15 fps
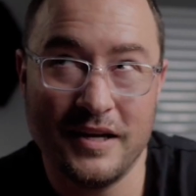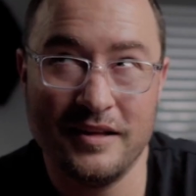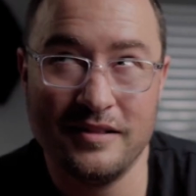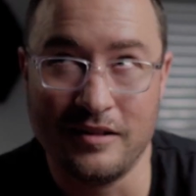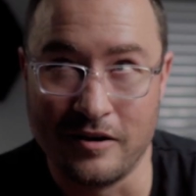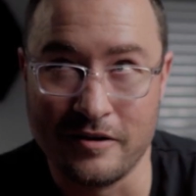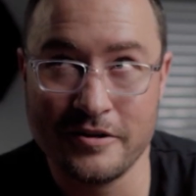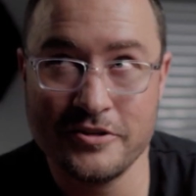and
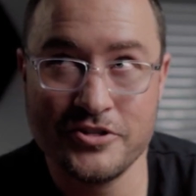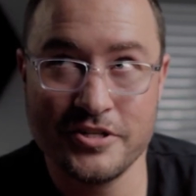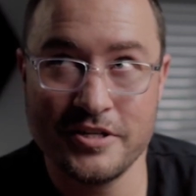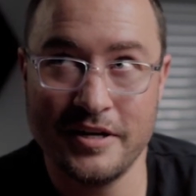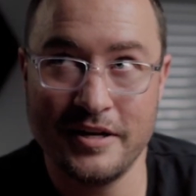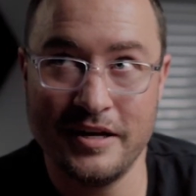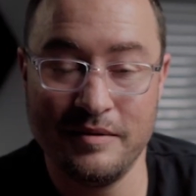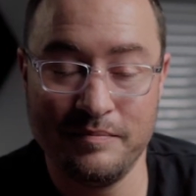large,
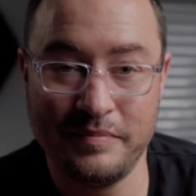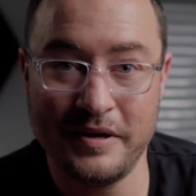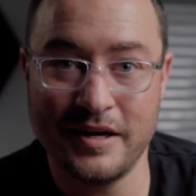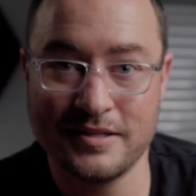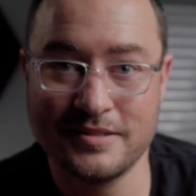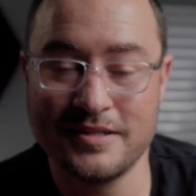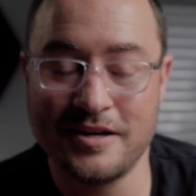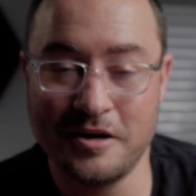it
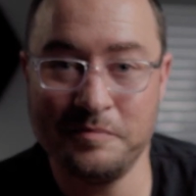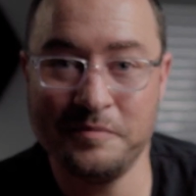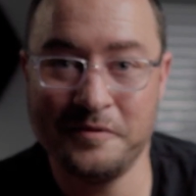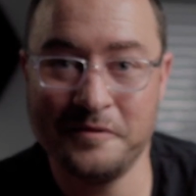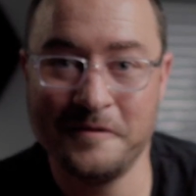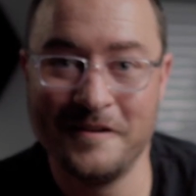picked up